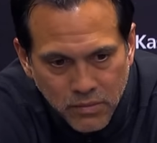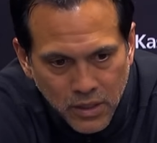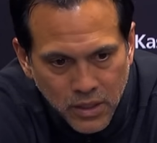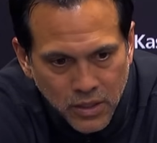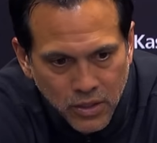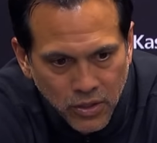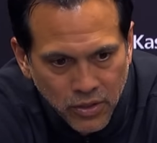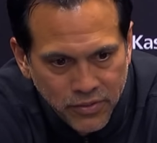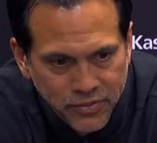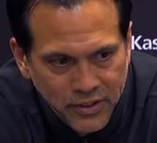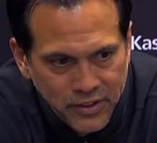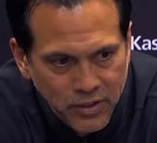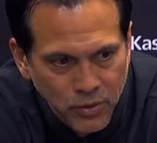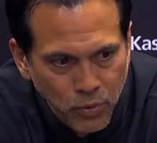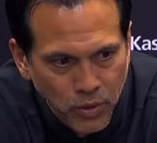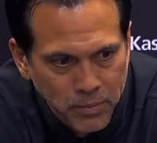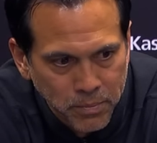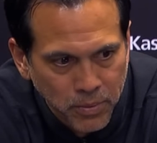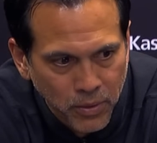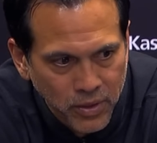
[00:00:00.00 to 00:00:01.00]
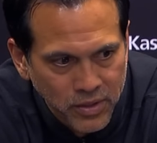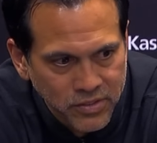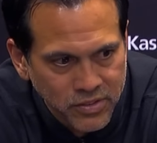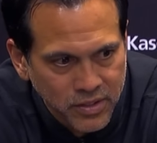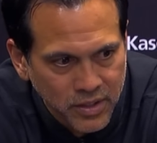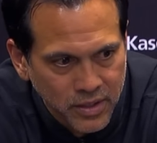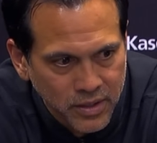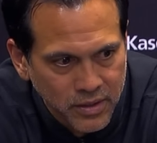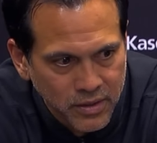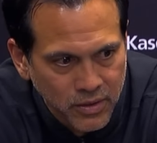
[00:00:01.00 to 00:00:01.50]
you know, to 51 points
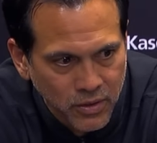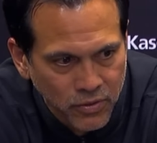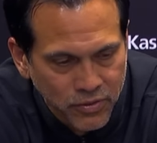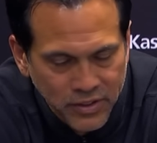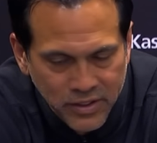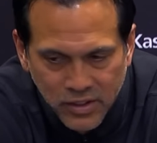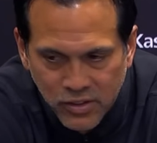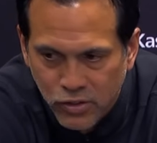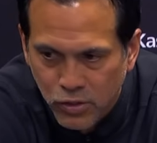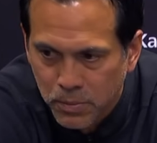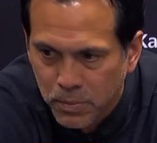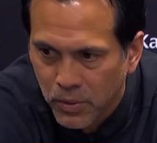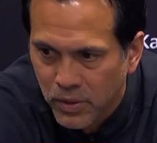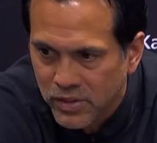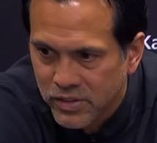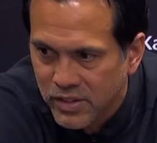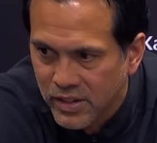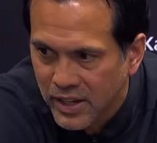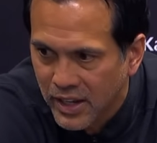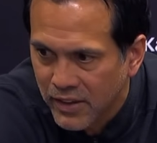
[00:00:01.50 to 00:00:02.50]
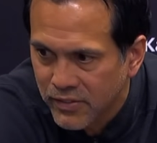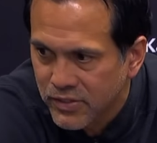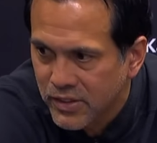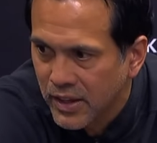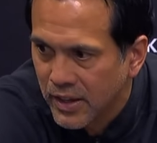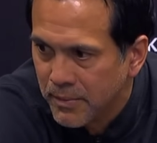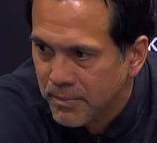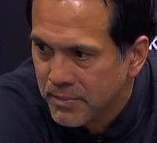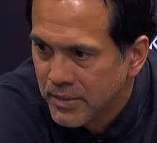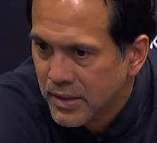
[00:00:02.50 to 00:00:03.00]
or 52 points at
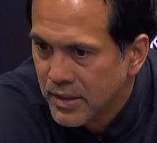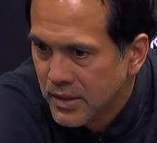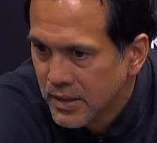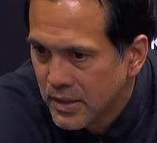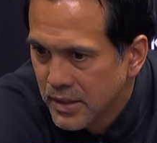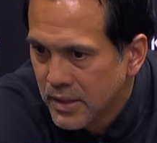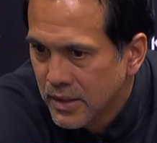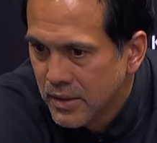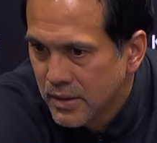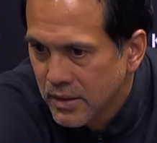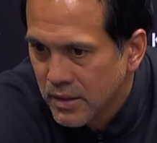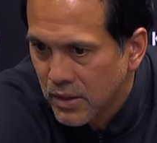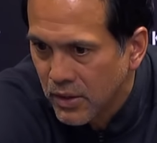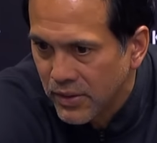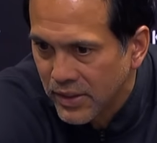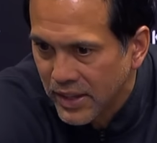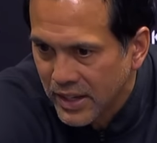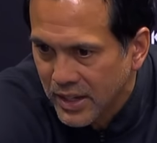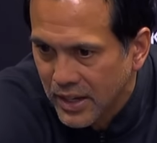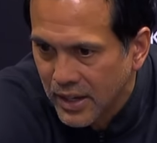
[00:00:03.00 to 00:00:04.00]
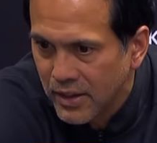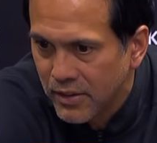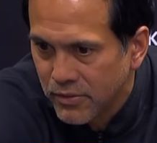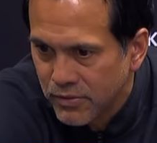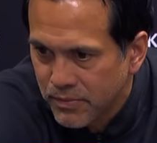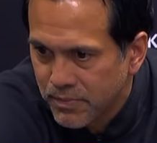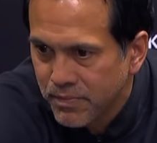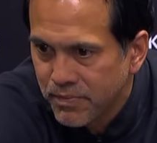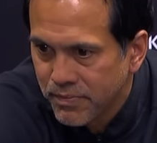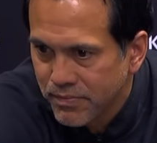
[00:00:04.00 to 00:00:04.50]
halftime, you know, that kind
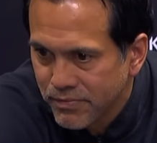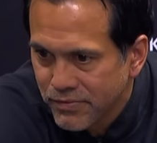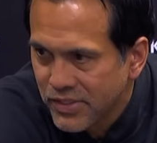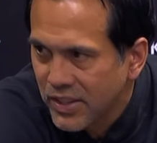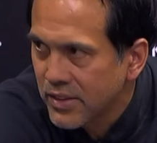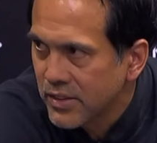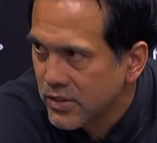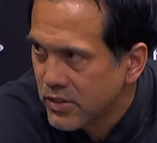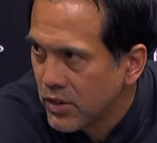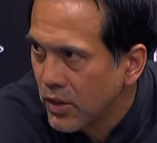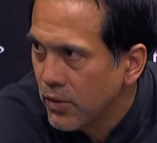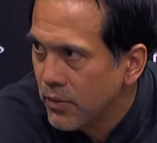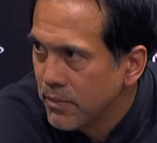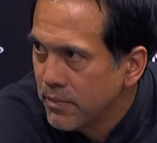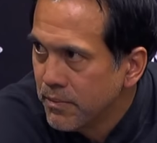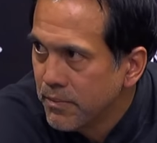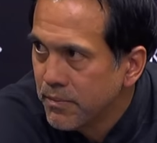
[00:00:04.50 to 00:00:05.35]
of set the tone.